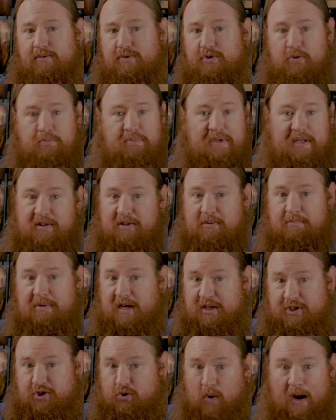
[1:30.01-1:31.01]
to be the
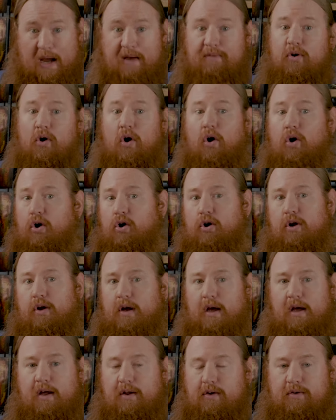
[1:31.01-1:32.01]
biggest graveyard
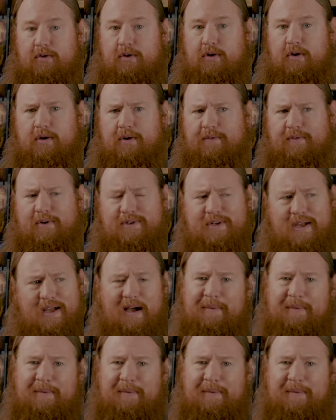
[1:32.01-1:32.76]
in the universe.